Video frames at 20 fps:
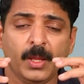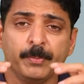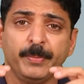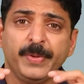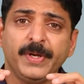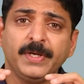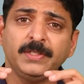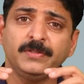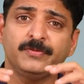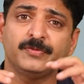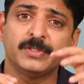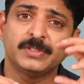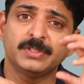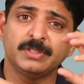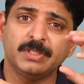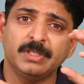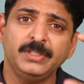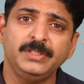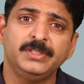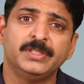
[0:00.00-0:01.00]
because for
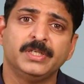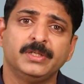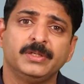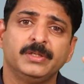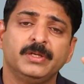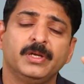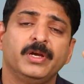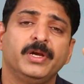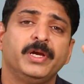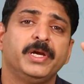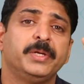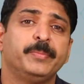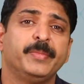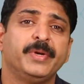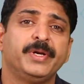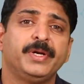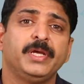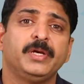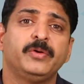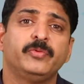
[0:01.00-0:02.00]
surgeon it
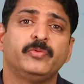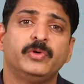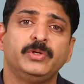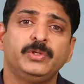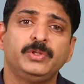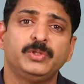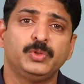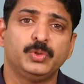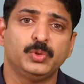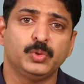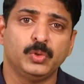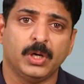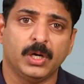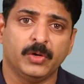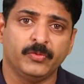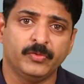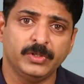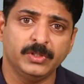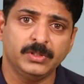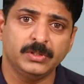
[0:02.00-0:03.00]
may take 1 to 2
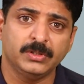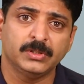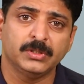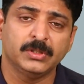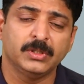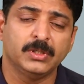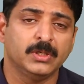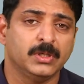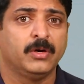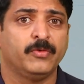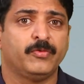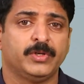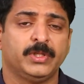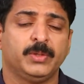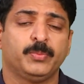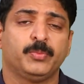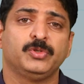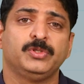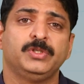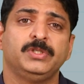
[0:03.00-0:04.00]
hours for the
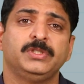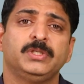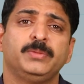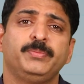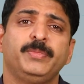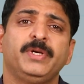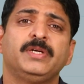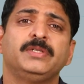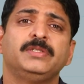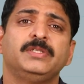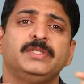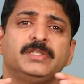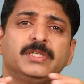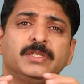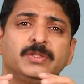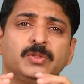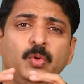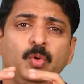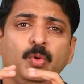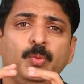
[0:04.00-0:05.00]
procedure because it's a
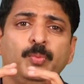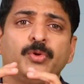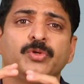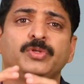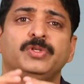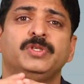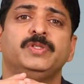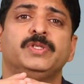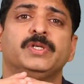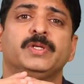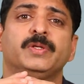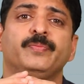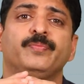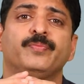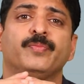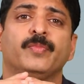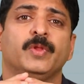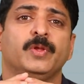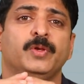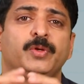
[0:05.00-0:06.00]
slow procedure.
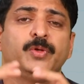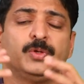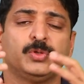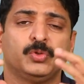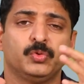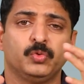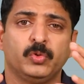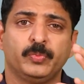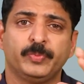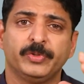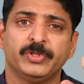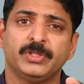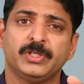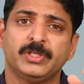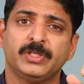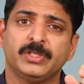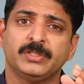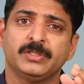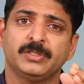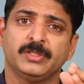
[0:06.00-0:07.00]
You have to open the
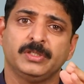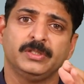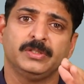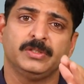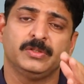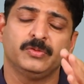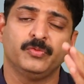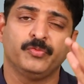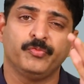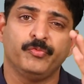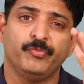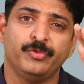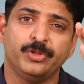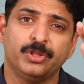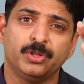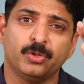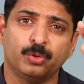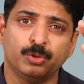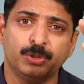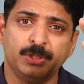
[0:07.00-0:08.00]
testes
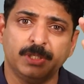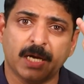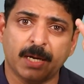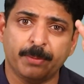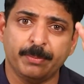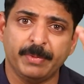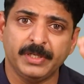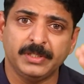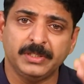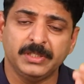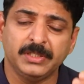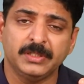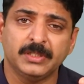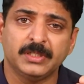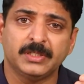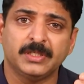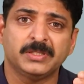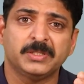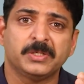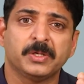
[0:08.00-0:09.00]
without damaging the
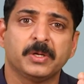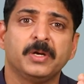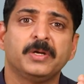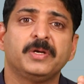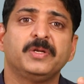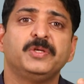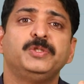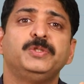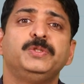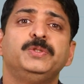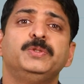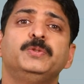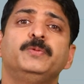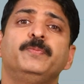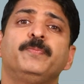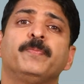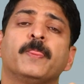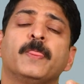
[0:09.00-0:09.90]
testicular tissue.